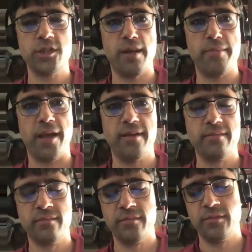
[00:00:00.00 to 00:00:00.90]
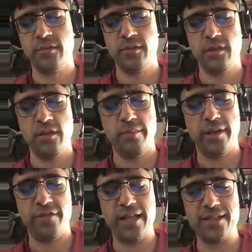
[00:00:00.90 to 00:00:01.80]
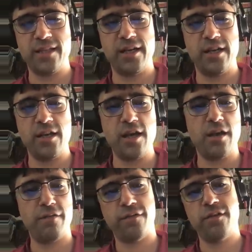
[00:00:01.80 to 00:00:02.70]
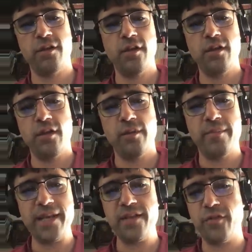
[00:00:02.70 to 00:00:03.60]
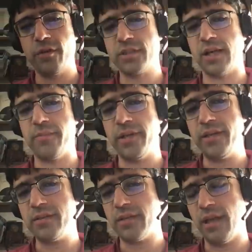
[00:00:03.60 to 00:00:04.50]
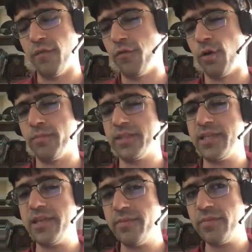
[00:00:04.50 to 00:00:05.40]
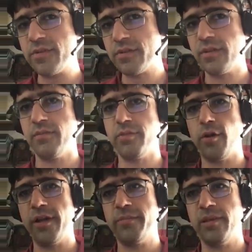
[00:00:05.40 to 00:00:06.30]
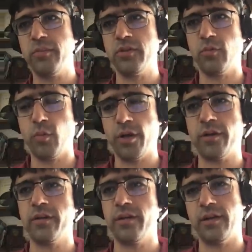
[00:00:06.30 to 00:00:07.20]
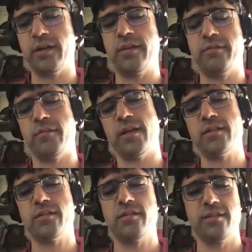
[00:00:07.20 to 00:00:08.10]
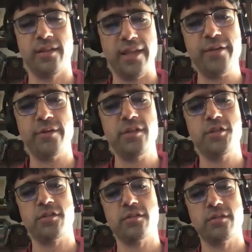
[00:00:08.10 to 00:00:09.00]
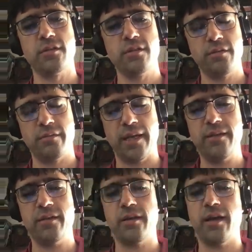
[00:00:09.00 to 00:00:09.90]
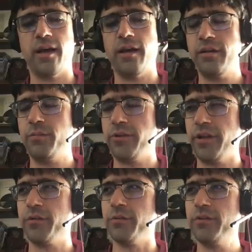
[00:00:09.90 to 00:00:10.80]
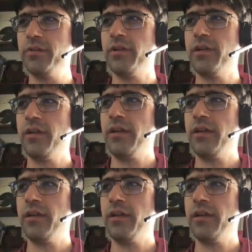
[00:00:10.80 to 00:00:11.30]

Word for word: it's not bad. But if that's not enough, many of those companies have formed teams employing people to work on Rust, the language, right? Uh, pretty cool.